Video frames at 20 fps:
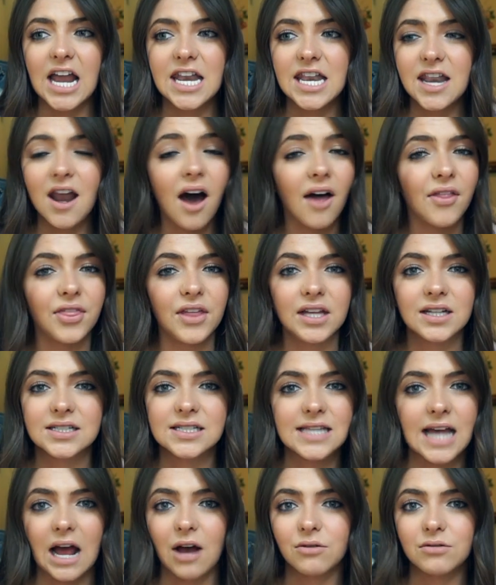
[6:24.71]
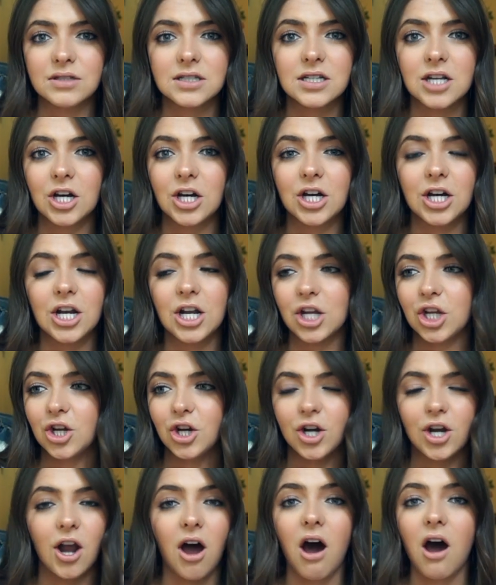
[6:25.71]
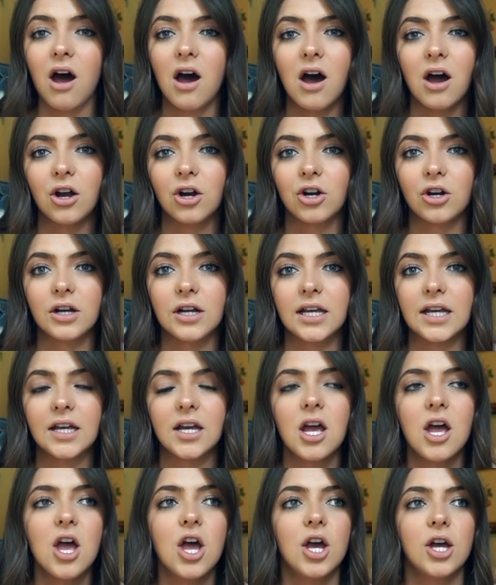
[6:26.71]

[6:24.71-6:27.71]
nothing sounds good, you're not hungry,